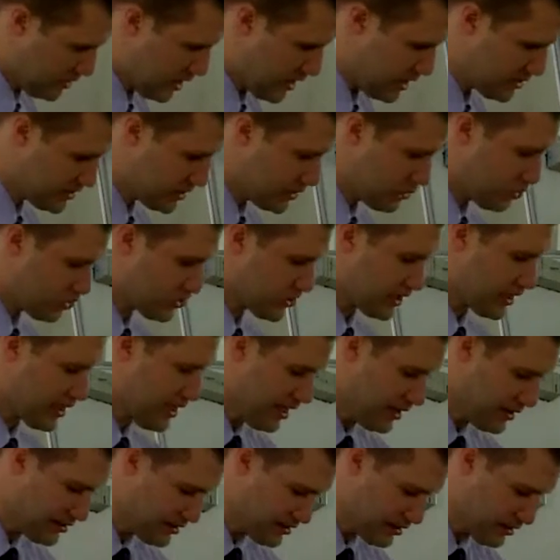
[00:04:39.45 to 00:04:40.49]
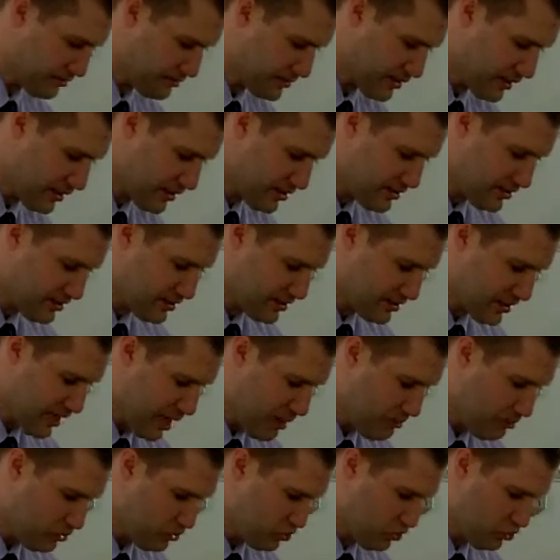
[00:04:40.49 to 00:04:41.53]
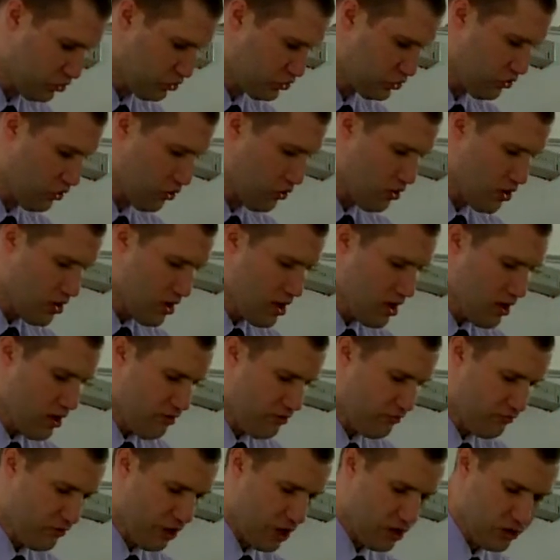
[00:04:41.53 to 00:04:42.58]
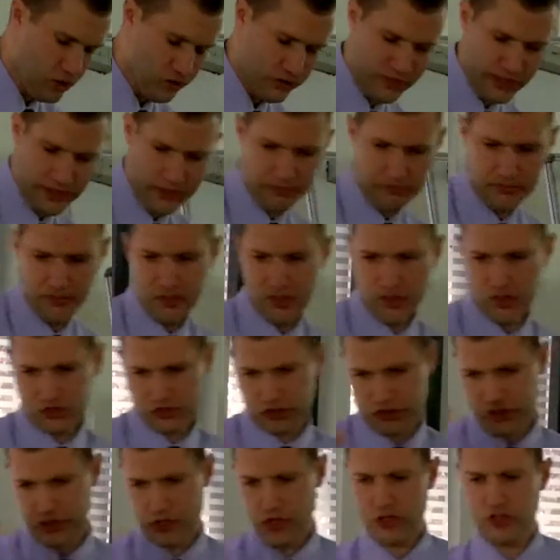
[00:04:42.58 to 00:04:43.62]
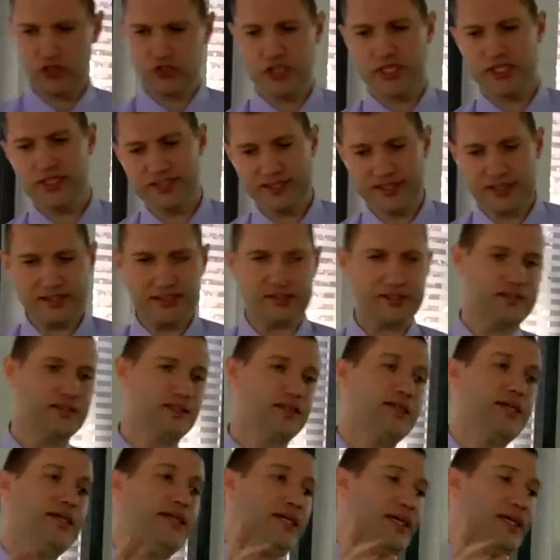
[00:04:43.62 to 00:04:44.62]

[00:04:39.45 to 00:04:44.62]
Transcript: as he was accustomed, and his disciples also followed him." So you got Jesus